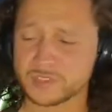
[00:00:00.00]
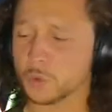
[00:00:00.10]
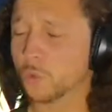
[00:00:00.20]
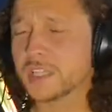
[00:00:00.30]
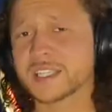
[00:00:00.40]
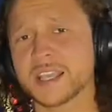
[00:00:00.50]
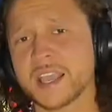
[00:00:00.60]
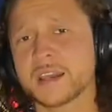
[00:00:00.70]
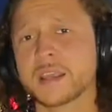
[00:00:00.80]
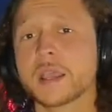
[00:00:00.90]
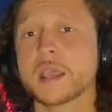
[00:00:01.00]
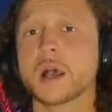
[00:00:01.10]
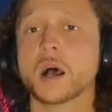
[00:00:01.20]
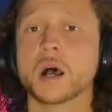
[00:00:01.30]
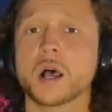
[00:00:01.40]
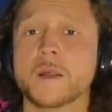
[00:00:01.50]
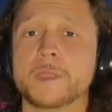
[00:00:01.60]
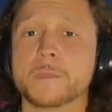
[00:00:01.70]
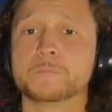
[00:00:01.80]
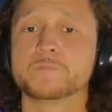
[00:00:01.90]
Once again,
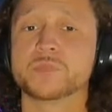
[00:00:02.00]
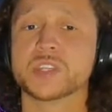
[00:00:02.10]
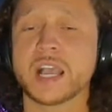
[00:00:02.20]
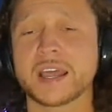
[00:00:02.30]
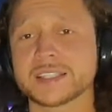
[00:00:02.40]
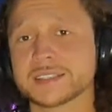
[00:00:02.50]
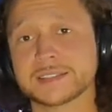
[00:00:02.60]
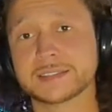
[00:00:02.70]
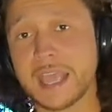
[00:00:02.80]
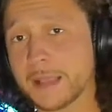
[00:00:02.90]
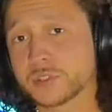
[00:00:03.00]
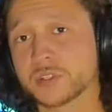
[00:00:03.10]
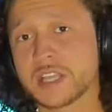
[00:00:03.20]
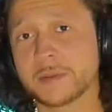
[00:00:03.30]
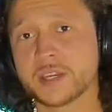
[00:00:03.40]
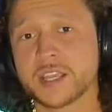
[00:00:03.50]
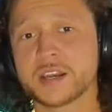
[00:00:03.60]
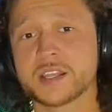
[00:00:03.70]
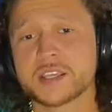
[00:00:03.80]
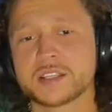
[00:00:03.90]
Giannis absolutely
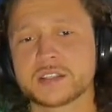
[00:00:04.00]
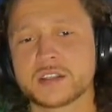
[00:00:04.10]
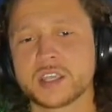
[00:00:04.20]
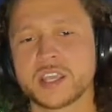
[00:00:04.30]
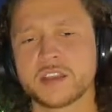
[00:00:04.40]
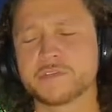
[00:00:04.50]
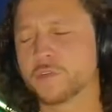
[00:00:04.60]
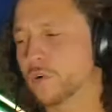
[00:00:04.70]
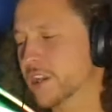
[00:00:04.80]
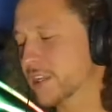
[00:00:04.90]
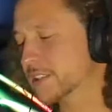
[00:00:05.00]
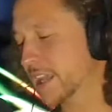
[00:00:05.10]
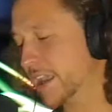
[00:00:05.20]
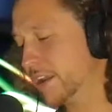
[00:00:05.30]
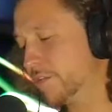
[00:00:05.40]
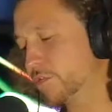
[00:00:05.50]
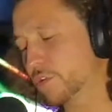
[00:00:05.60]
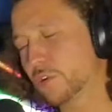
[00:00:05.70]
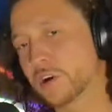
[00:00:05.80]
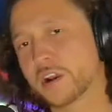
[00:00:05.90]
dominated. He had 40 and 10
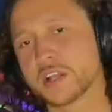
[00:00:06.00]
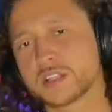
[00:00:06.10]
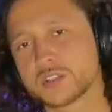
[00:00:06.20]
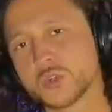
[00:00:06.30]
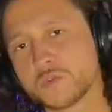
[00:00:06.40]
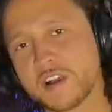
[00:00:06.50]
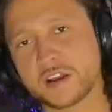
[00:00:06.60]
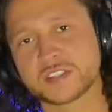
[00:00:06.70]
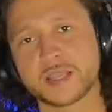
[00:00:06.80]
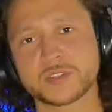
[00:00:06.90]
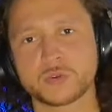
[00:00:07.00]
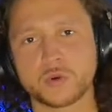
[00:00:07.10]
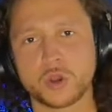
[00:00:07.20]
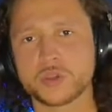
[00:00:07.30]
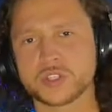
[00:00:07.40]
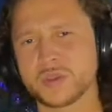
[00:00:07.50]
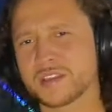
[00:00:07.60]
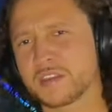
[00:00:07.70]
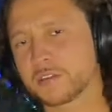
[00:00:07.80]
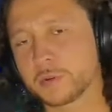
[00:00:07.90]
for 2 finals games in a row. He's only
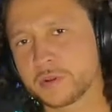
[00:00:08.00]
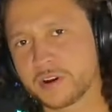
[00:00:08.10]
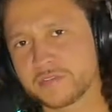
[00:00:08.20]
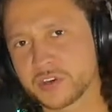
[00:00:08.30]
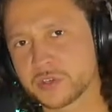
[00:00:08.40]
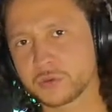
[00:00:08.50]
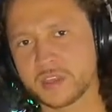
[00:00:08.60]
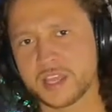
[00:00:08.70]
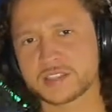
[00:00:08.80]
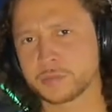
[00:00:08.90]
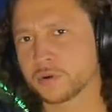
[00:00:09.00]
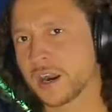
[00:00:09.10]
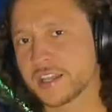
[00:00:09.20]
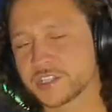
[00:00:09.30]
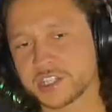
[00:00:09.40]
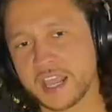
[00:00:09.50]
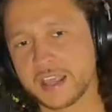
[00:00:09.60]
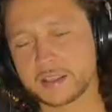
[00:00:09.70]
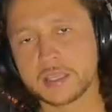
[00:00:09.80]
like the 3rd player ever to do that. It's LeBron and Shaq.